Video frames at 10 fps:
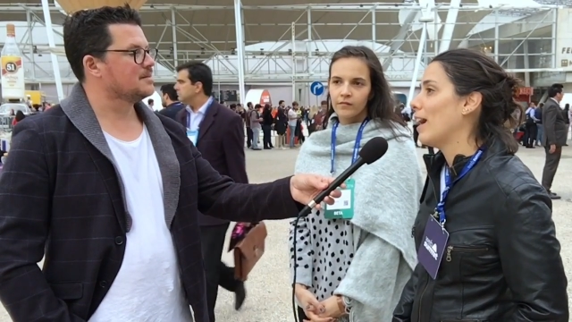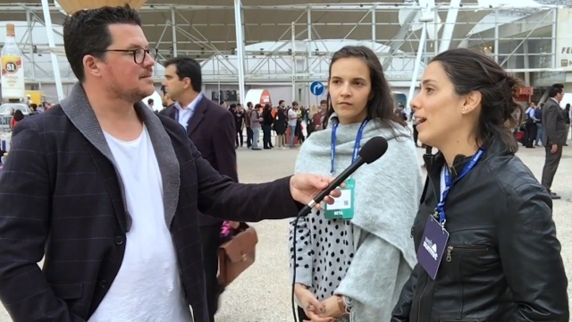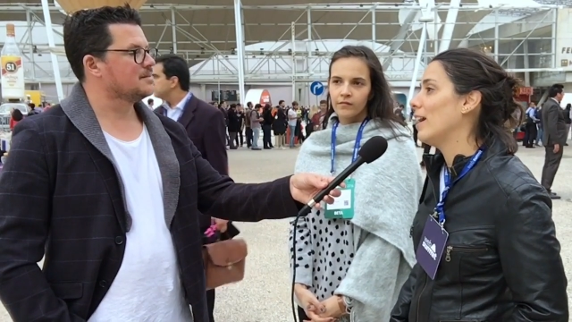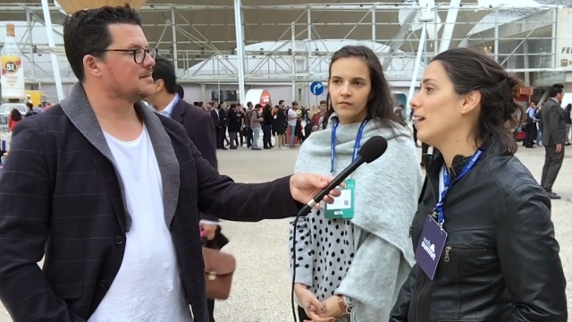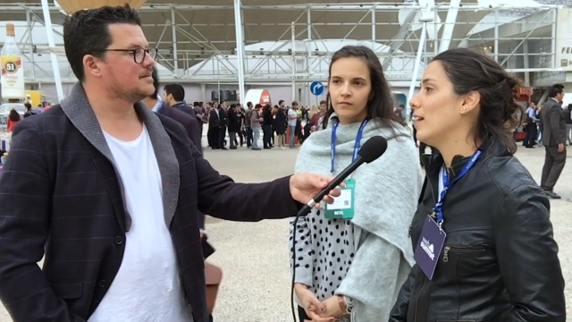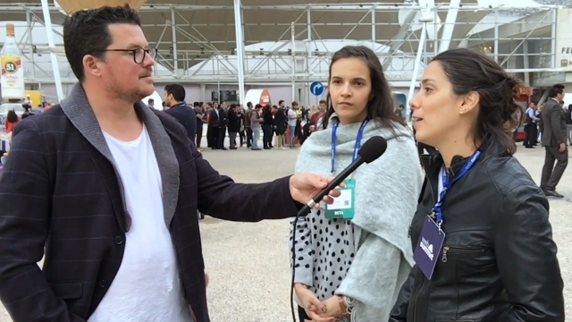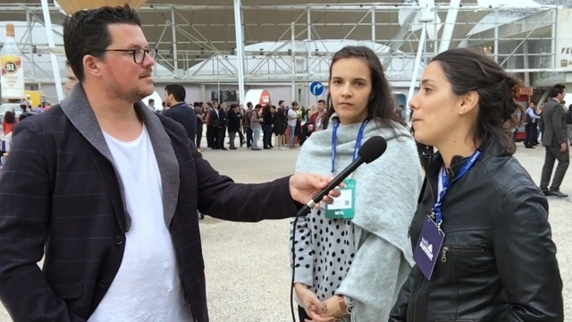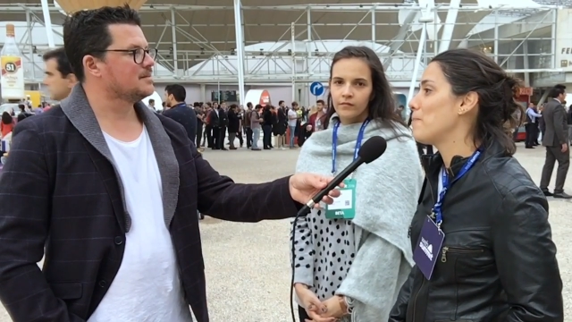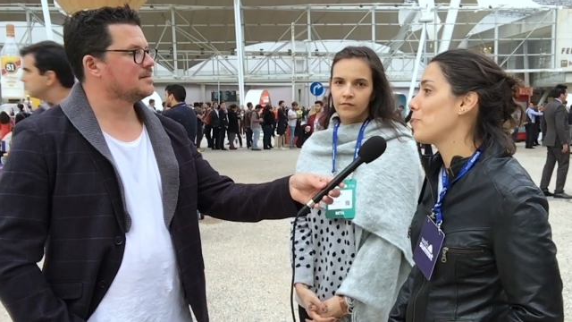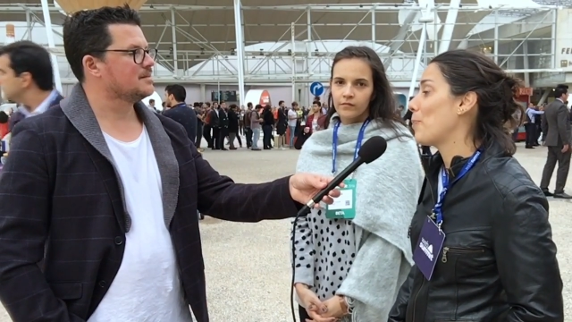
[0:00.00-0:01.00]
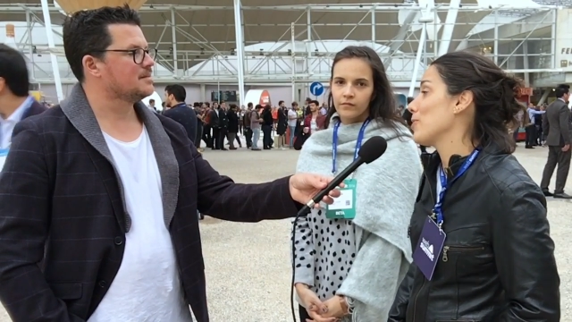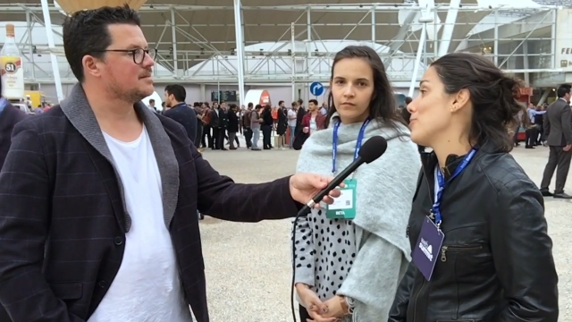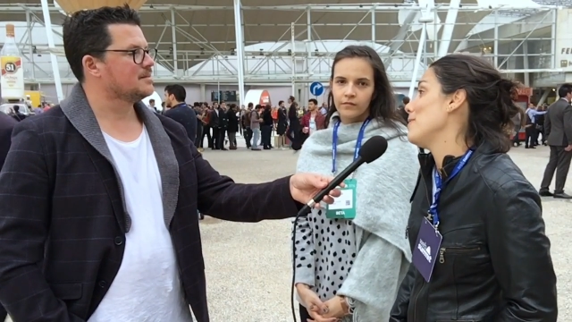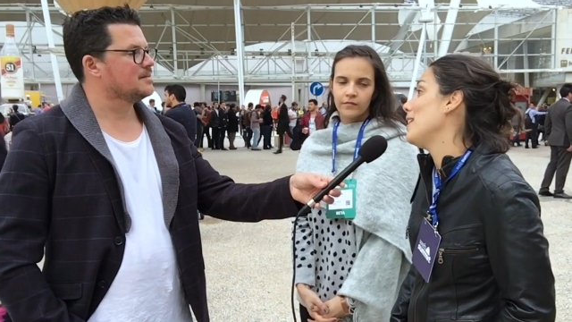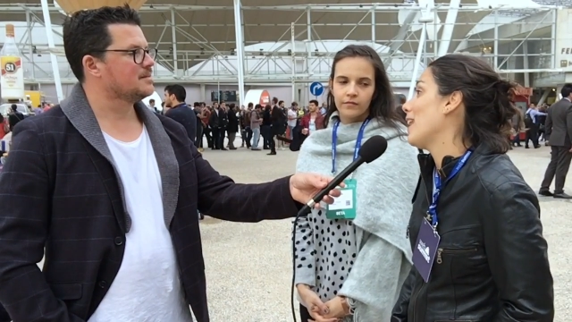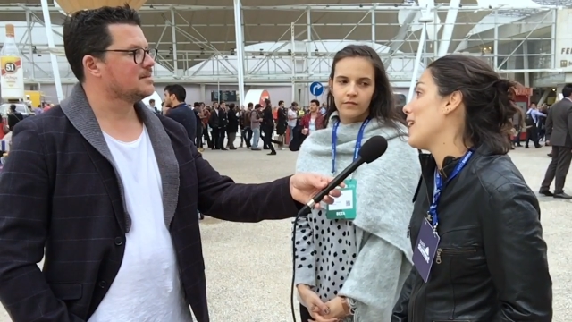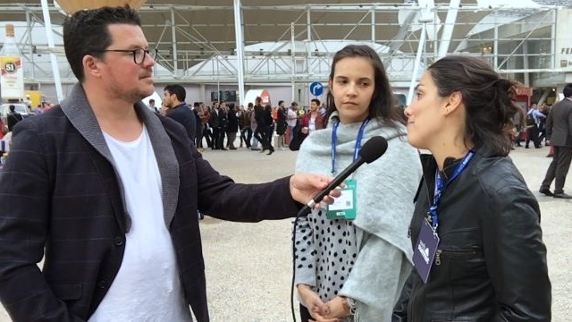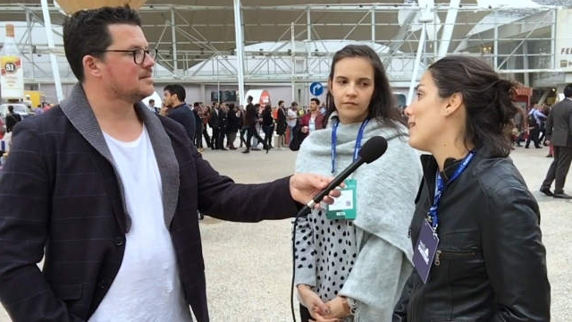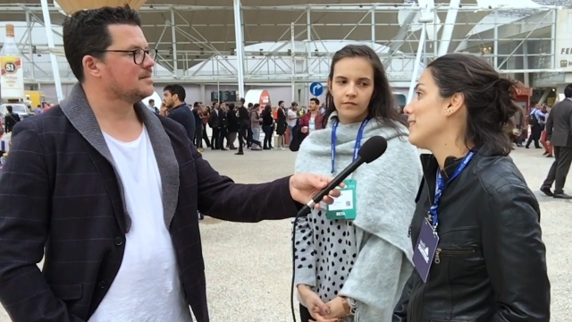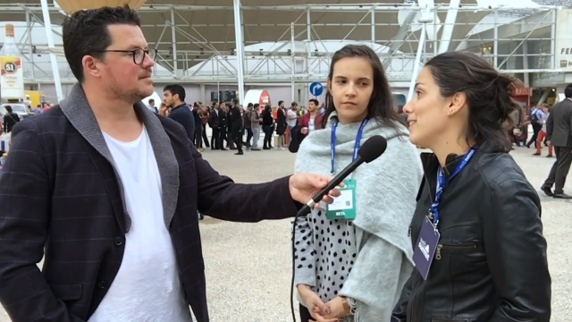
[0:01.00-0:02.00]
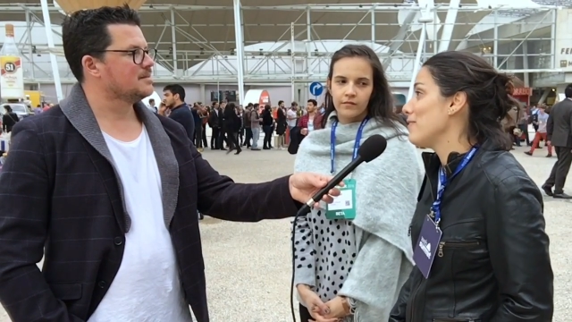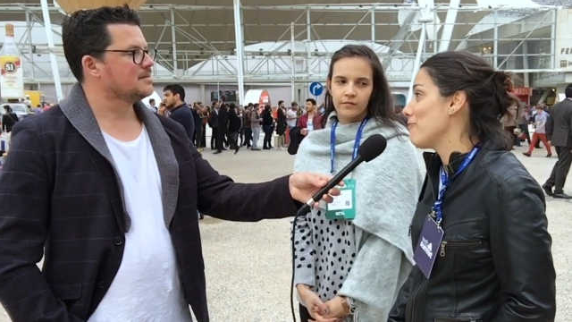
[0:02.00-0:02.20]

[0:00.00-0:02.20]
Speaker 1: uh, possibly like-minded